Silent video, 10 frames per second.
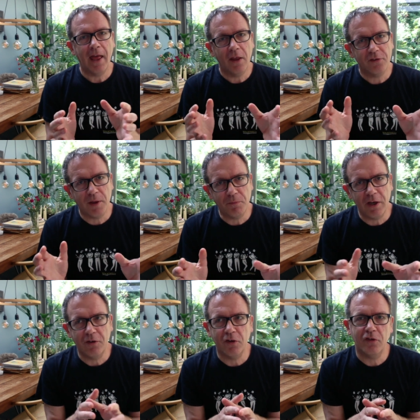Some
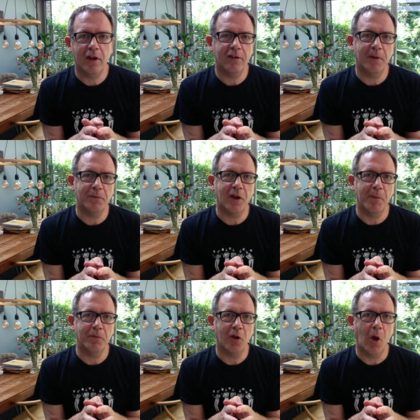teachers
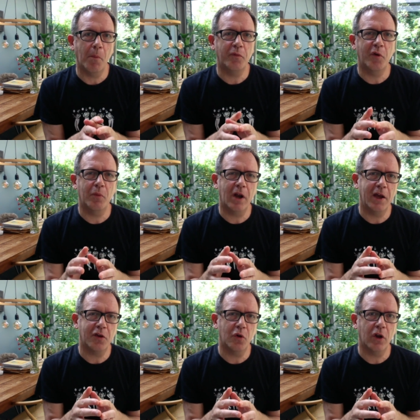sometimes opt for what I
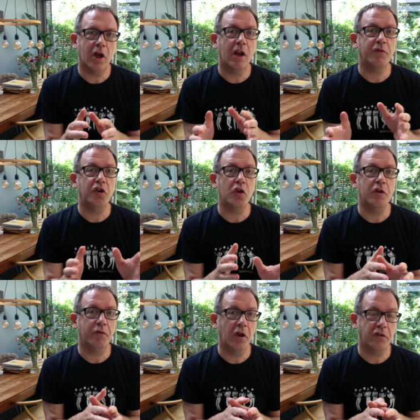call a kind of
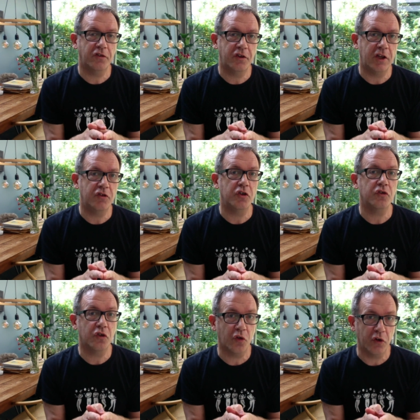university
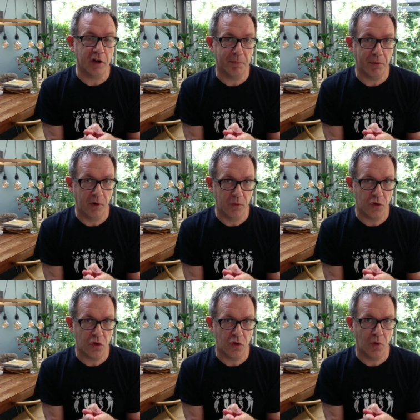tutorial
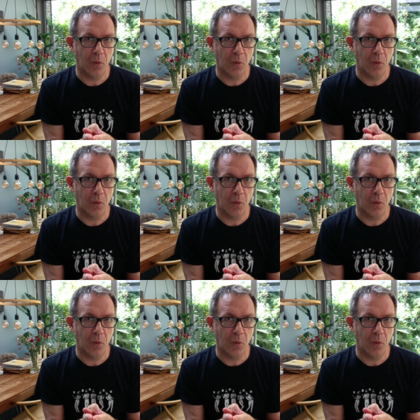approach,